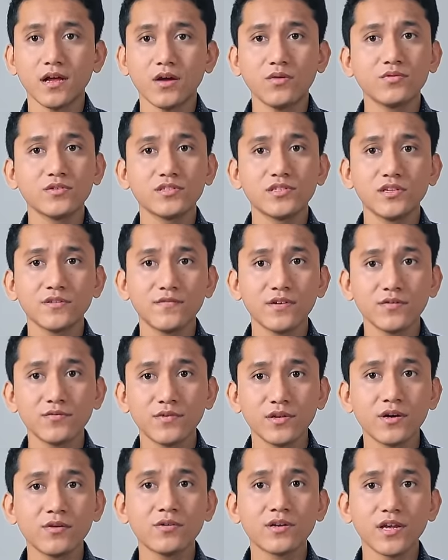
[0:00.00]
I was
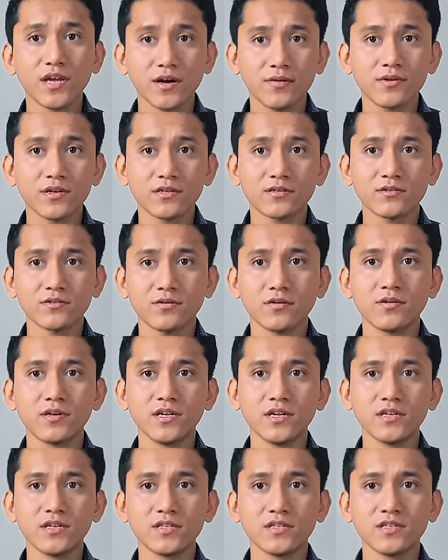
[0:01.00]
living without character or
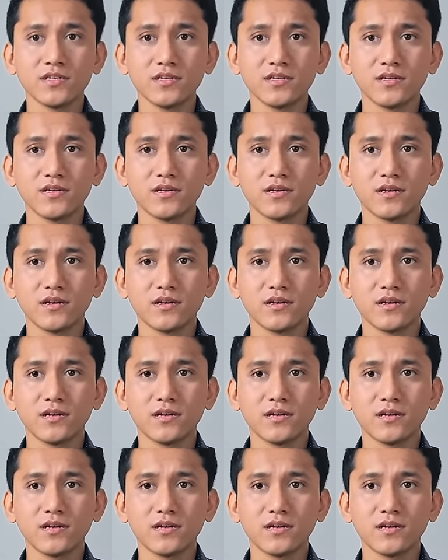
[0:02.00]
dignity.